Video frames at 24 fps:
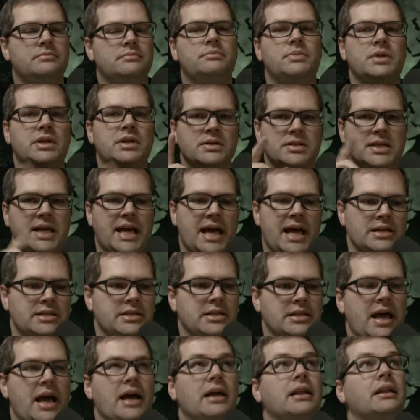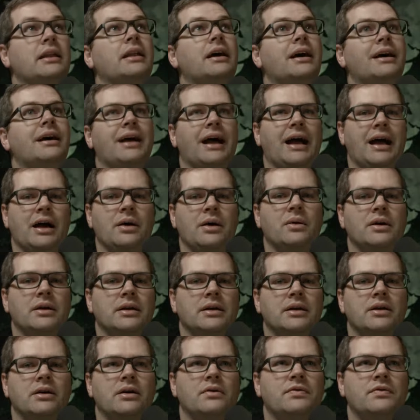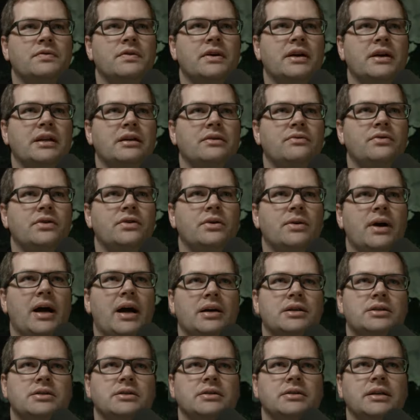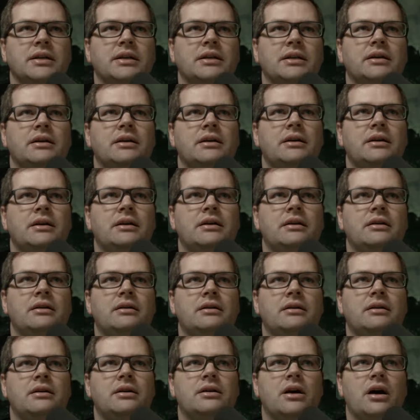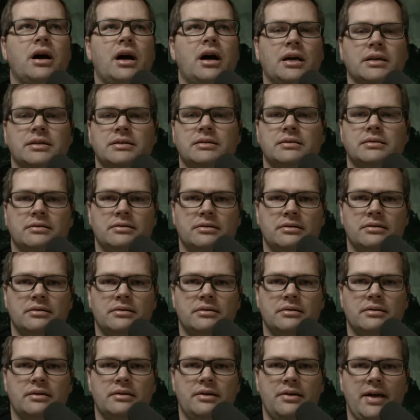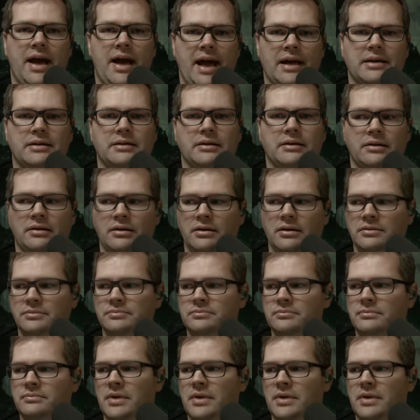But there's a catch to that, and I want to know if any of you actually caught that at all.